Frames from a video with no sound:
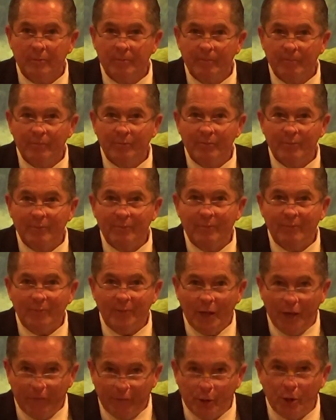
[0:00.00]
Right.
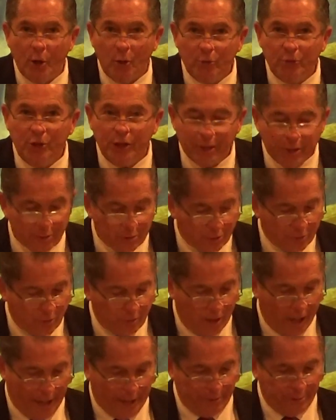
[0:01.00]
If you know Jesus
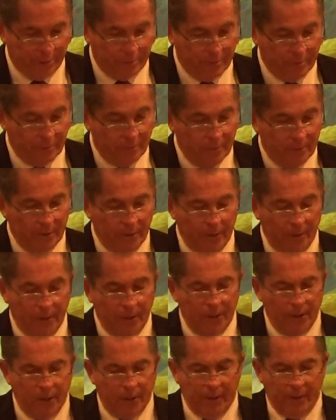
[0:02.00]
Christ. Yep.
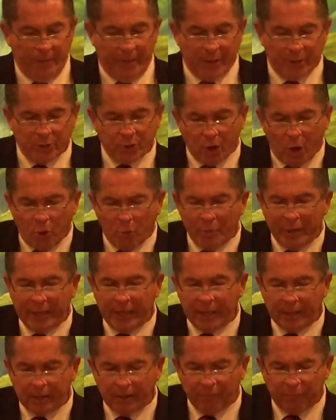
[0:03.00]
There's so
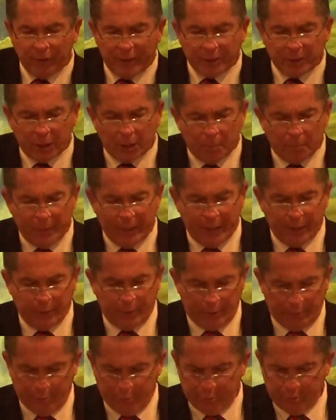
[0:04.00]
many conflicting
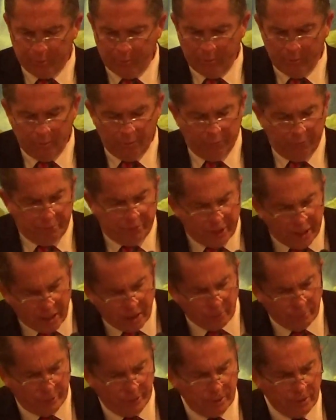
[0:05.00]
opinions,
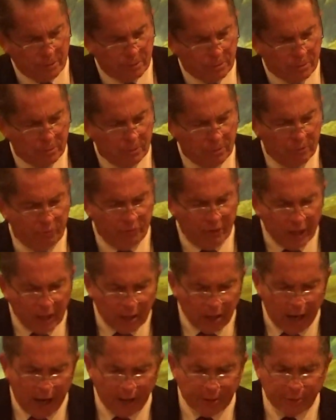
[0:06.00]
theories,
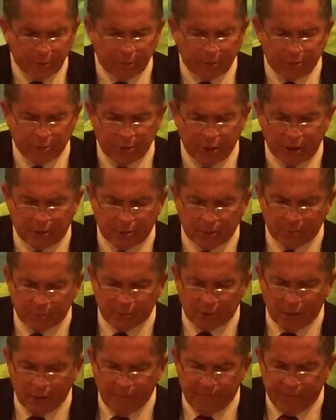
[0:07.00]
theological
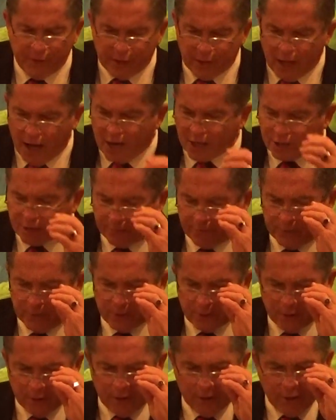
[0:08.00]
systems, philosophies,